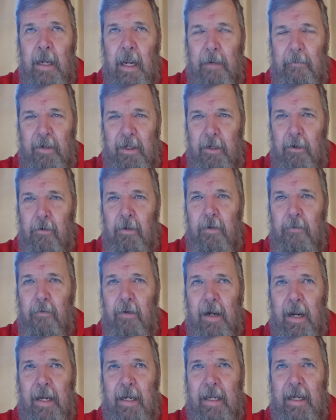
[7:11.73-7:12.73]
I mean, the only
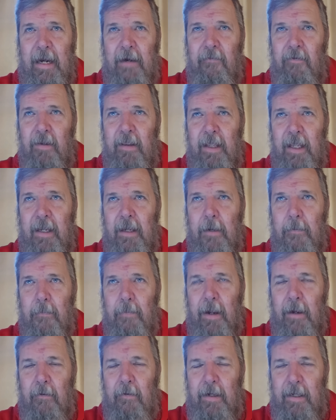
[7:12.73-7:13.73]
one I can ever think
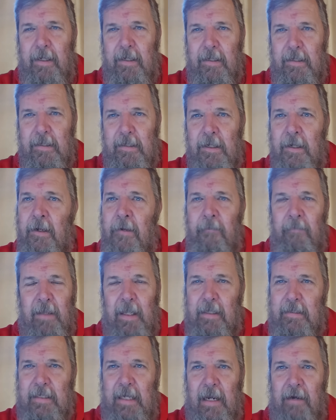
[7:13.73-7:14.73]
about is
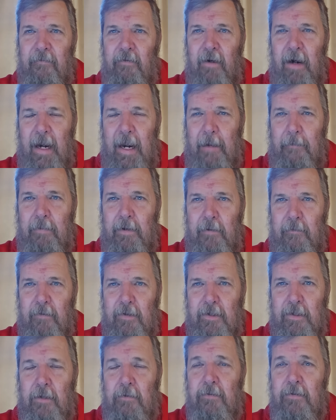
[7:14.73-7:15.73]
that's ever happened
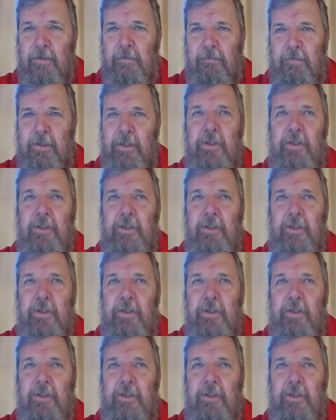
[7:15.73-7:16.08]
was those